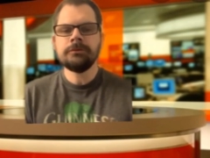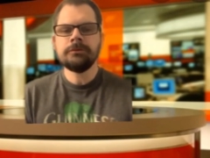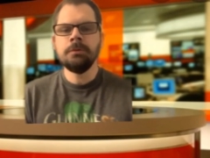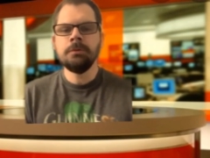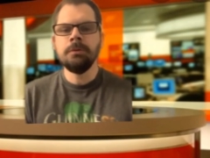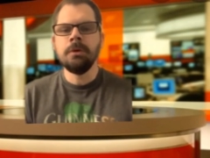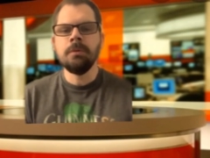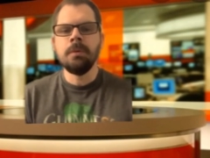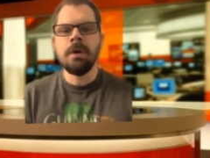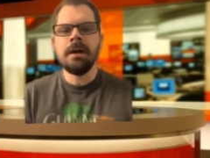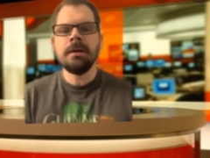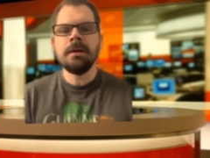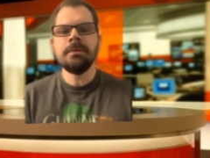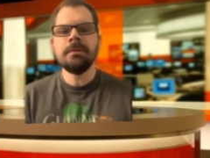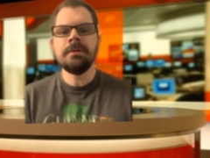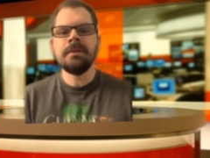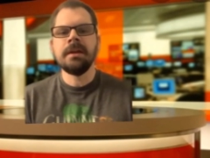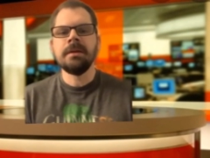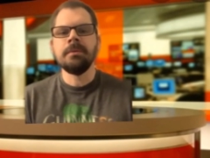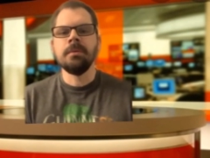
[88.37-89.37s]
Well, why
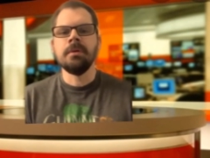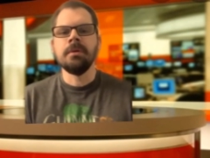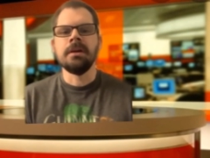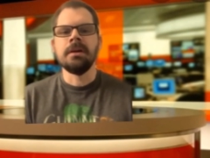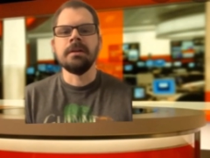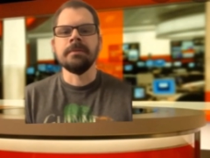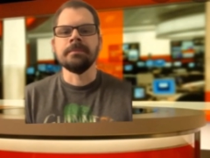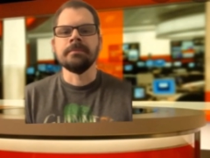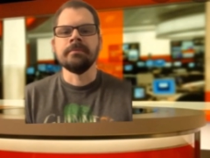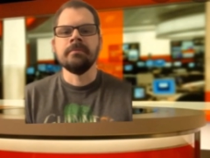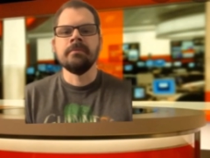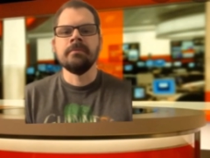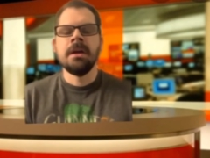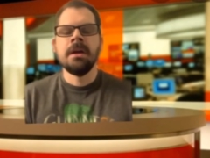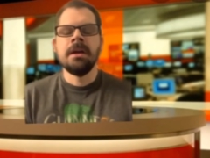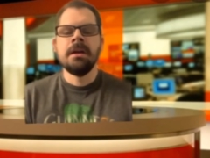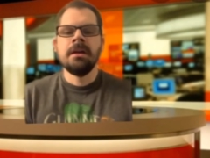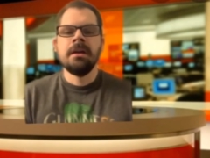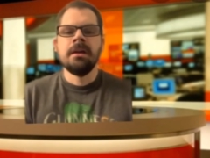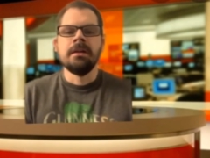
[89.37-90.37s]
would they want
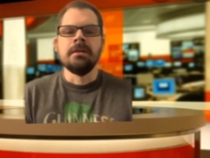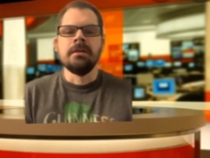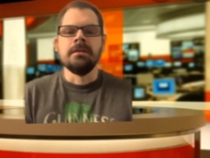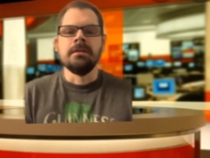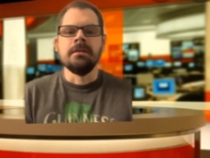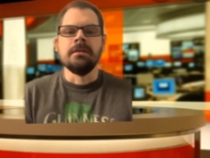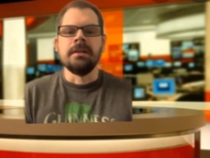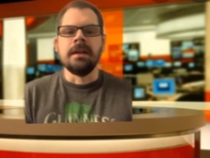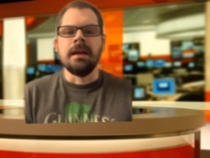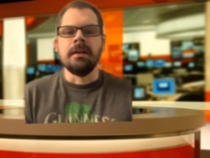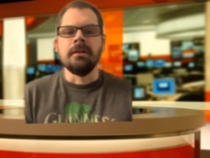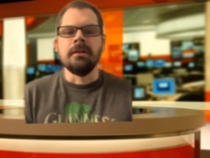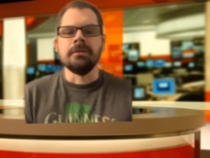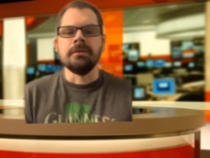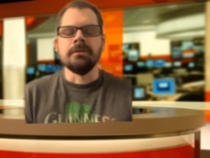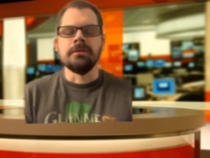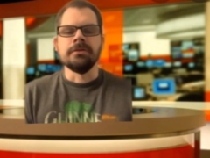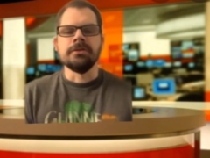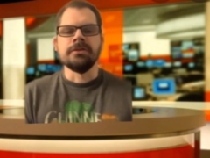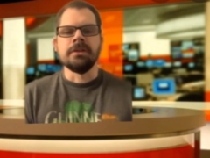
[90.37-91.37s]
the elders